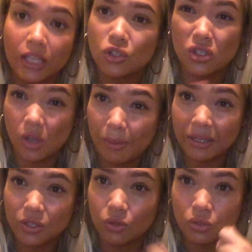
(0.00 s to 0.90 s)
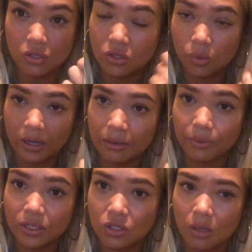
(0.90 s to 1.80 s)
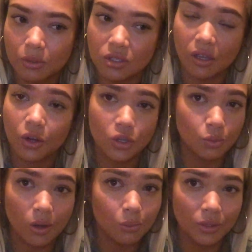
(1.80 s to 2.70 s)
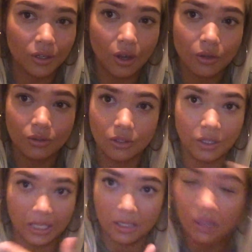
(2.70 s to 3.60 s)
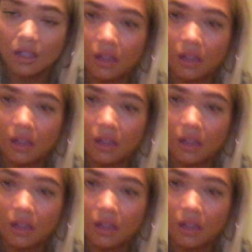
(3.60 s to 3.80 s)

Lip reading: Can you just go back to yours and just quickly freshen up because I know you won't want to go looking